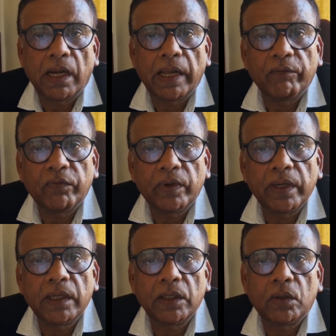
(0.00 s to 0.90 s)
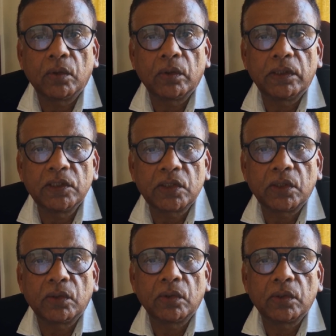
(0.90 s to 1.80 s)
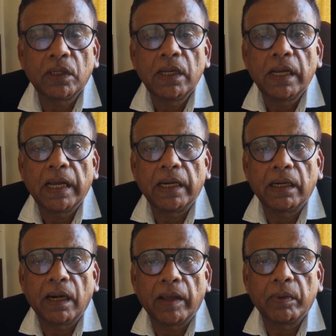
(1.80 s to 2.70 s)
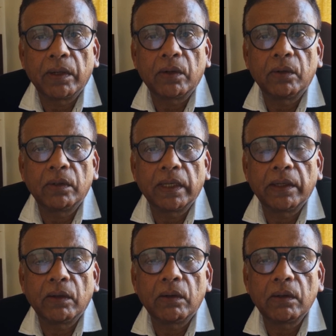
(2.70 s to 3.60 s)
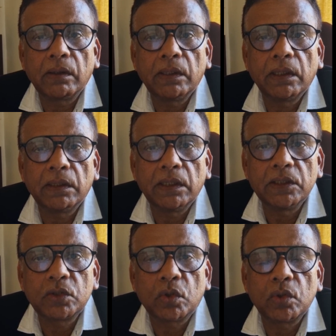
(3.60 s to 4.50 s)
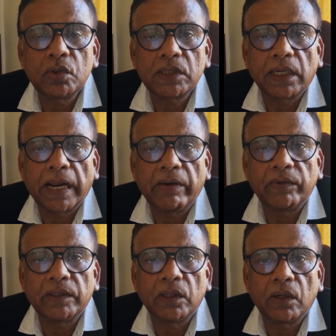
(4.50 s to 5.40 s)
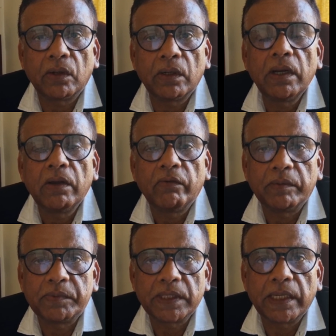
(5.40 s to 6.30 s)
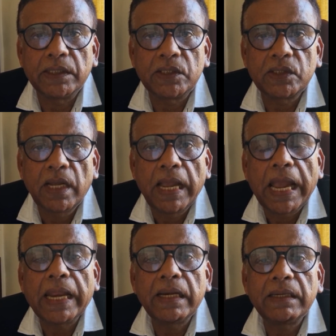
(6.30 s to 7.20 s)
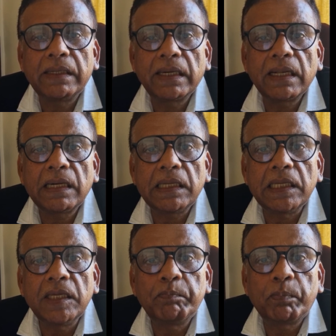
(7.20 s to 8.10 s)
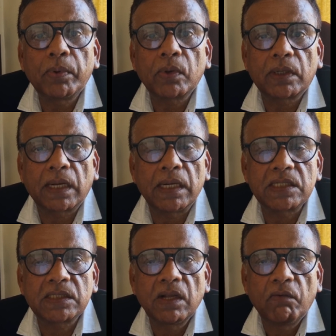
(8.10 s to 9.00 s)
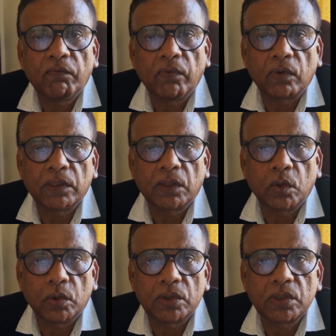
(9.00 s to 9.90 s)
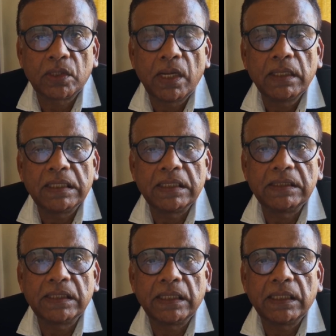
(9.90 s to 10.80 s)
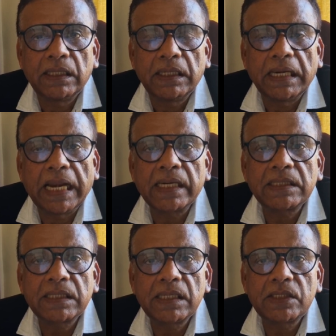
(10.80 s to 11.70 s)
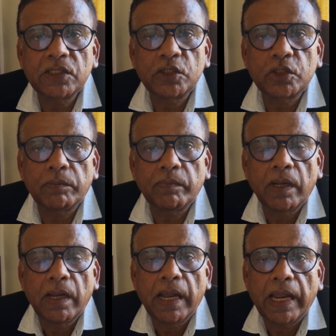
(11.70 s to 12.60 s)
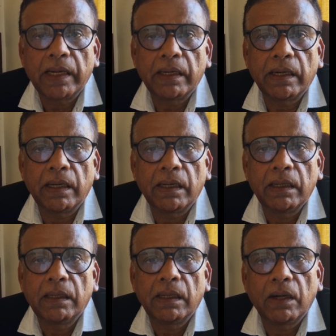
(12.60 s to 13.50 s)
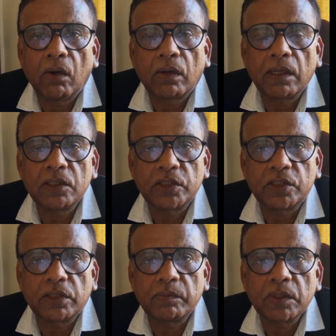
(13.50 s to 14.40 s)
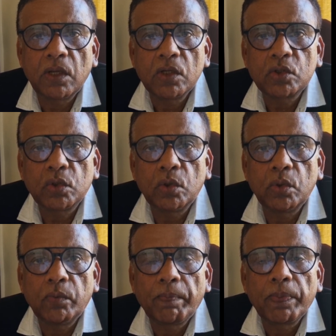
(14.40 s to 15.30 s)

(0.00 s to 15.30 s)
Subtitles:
Every high court, district court, and labor court, and all these courts are having their own websites. And there are e-portals for the courts. There is a national system and a local system. So